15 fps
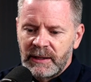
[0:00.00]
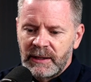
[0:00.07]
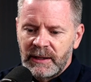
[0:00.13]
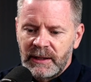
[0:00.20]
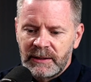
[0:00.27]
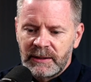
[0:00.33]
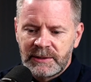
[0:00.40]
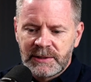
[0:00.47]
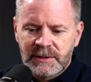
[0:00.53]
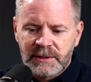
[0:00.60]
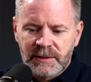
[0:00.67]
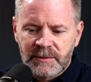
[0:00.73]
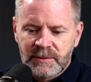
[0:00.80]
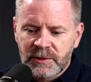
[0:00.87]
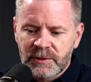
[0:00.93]
uh, just to,
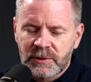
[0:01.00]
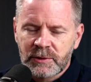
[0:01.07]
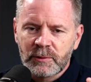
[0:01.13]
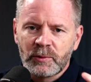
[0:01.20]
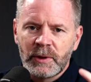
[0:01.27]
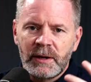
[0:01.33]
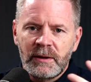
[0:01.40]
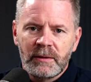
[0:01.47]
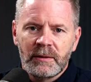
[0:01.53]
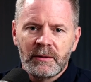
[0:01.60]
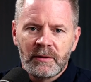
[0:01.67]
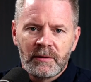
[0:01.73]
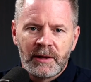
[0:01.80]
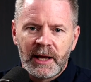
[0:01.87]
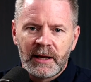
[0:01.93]
to surrender
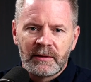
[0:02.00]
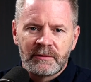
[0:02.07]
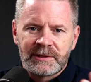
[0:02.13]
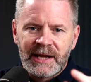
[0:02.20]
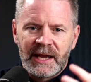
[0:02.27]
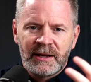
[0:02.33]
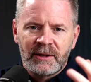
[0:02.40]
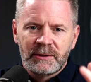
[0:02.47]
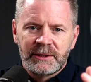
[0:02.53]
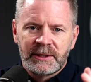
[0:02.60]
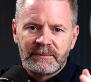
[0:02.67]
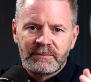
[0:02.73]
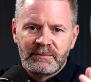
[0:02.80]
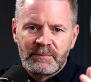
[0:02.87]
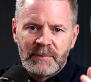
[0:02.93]
that tangled
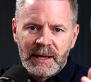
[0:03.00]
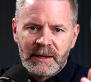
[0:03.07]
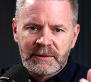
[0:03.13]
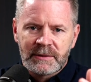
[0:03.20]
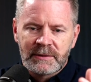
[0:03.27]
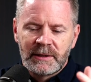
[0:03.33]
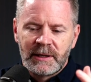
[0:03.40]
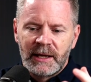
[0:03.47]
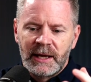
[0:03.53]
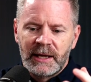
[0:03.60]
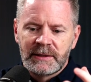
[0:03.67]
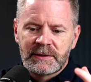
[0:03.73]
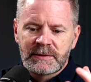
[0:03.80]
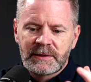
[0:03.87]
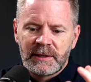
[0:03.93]
up mess
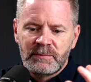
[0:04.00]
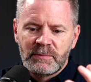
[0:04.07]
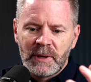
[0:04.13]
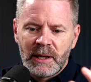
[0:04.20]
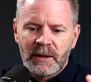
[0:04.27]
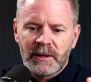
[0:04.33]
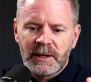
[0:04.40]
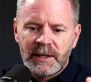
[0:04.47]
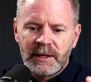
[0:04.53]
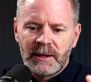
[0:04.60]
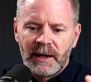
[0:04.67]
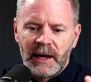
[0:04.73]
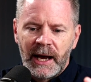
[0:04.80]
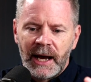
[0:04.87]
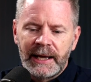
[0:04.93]
and say, Mary,
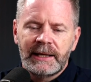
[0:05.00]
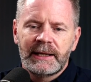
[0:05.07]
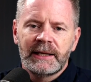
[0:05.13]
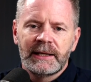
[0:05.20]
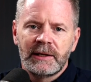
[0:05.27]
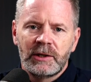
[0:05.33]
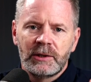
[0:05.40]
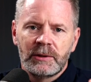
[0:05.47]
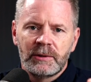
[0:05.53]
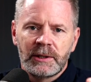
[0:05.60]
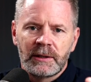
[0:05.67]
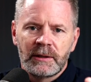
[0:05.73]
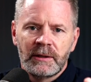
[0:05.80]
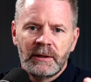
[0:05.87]
I can't do it.